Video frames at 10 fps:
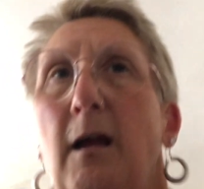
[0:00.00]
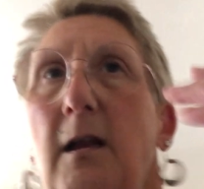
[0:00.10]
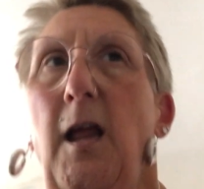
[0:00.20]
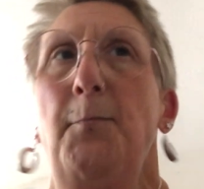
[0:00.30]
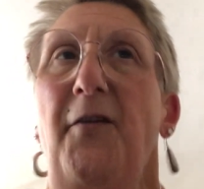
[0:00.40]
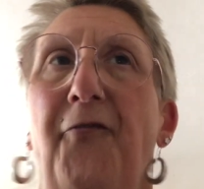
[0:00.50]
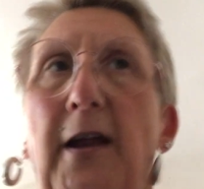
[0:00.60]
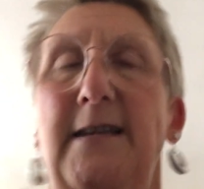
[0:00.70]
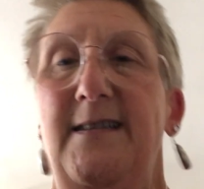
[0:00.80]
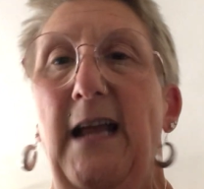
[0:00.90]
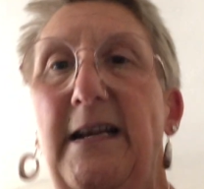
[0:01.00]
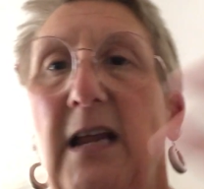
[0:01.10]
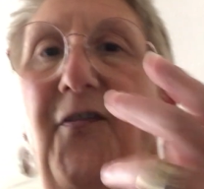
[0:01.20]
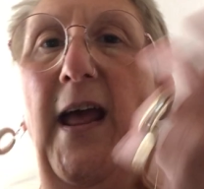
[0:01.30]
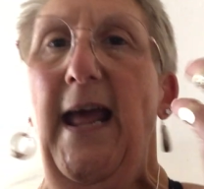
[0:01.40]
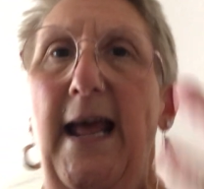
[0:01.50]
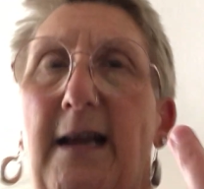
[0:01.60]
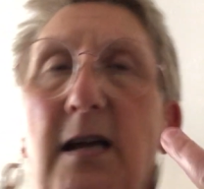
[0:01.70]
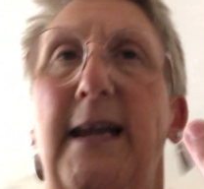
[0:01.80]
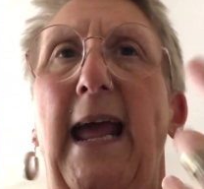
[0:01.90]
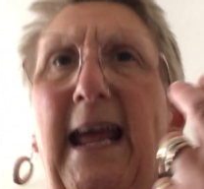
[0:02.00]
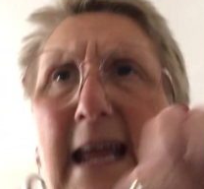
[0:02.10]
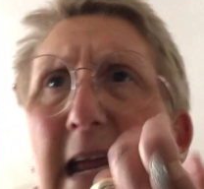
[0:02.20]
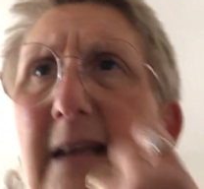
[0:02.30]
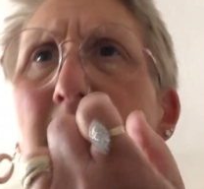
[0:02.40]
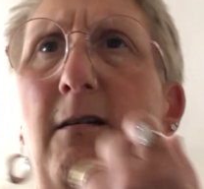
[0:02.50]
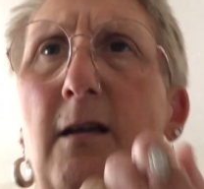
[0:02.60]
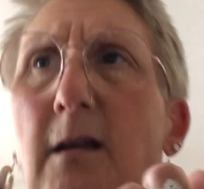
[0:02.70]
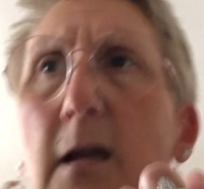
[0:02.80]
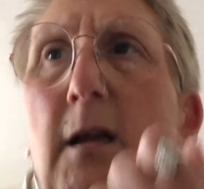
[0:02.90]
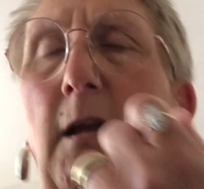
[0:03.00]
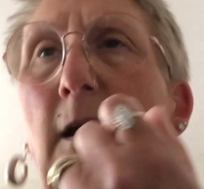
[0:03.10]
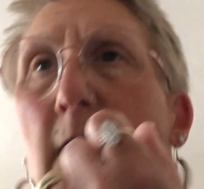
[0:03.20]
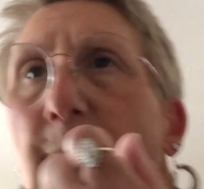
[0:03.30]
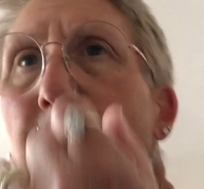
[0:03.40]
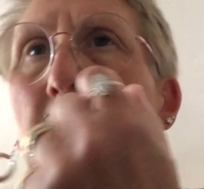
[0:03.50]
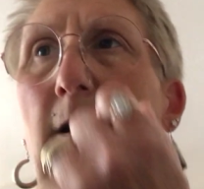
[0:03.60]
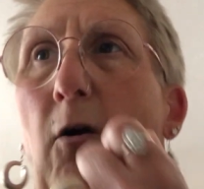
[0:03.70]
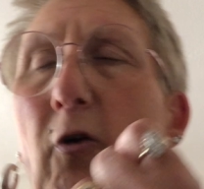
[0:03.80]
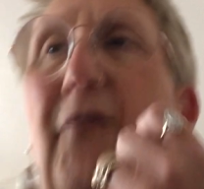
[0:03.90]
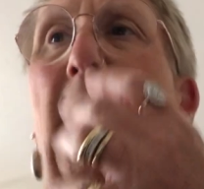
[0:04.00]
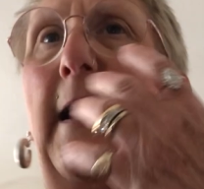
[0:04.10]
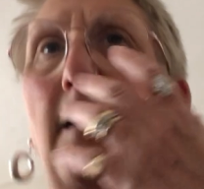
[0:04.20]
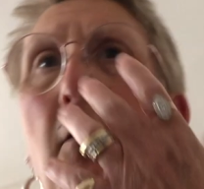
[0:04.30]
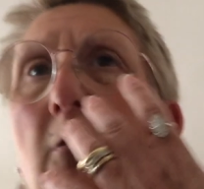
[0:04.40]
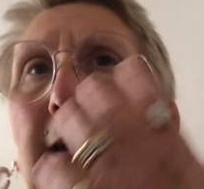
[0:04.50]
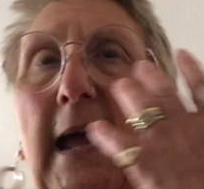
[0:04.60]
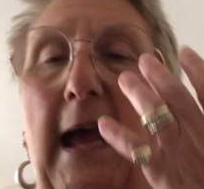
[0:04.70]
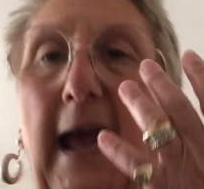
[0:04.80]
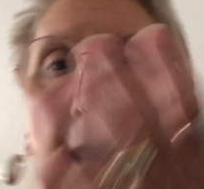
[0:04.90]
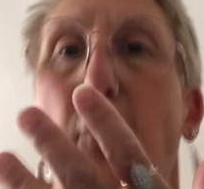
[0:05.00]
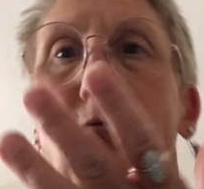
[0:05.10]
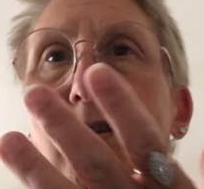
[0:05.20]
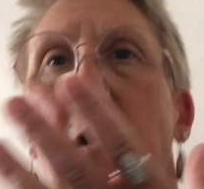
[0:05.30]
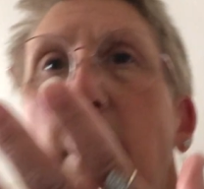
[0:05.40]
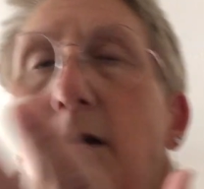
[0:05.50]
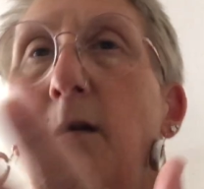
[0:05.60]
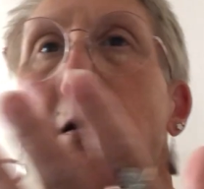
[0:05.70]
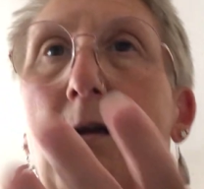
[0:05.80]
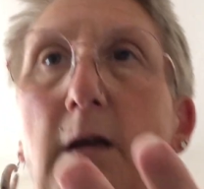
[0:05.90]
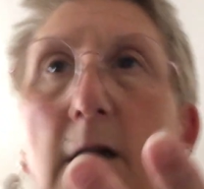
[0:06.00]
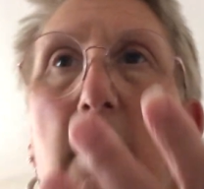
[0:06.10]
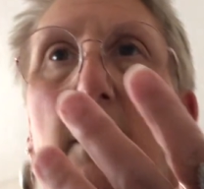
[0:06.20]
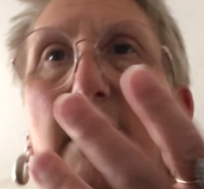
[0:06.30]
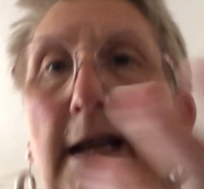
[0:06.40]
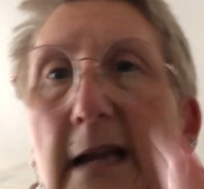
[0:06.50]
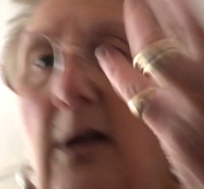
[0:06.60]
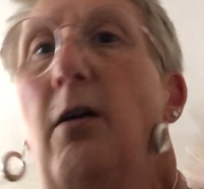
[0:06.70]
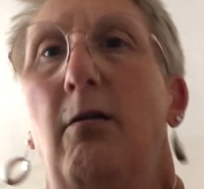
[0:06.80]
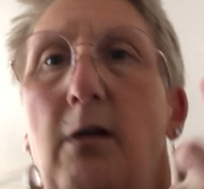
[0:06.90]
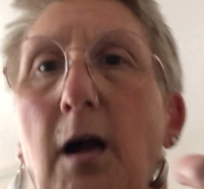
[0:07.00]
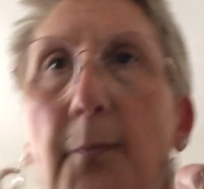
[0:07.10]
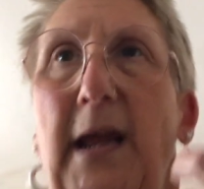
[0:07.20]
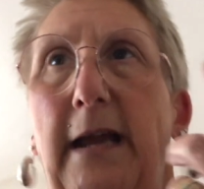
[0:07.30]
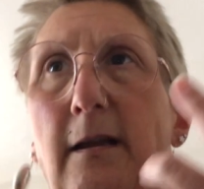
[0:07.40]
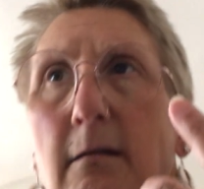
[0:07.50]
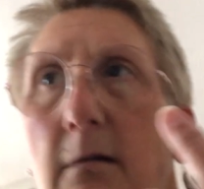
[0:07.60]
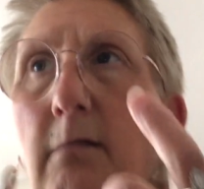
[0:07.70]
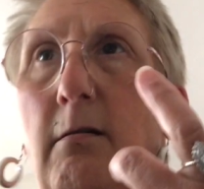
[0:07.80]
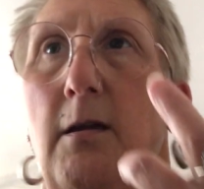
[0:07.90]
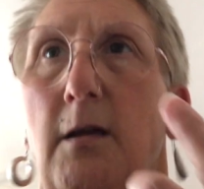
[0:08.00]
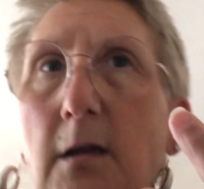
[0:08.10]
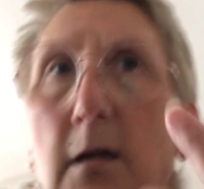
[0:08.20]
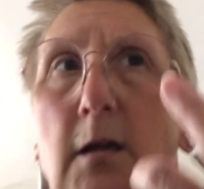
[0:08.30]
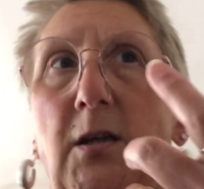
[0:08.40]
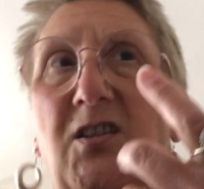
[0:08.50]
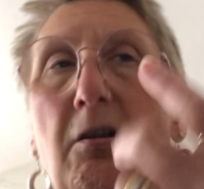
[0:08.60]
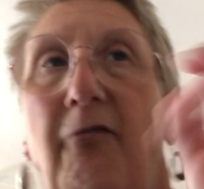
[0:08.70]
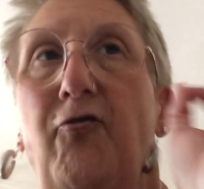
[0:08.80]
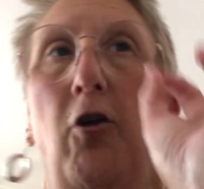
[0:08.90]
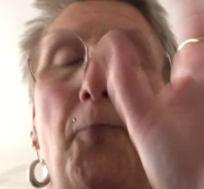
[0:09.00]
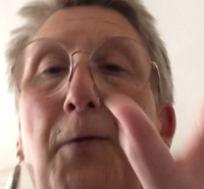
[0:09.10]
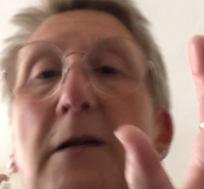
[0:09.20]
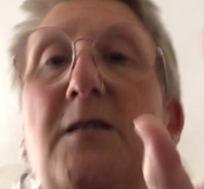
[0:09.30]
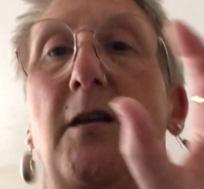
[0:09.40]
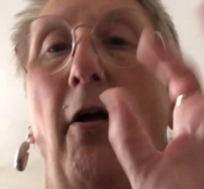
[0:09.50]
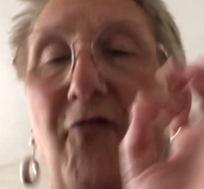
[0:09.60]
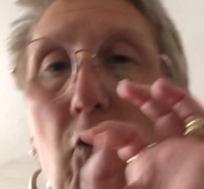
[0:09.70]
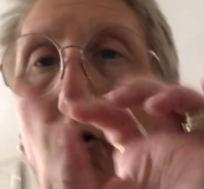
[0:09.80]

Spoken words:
like my friend said, if air can get in, or if air can't get out, then it can't come in. So if droplets from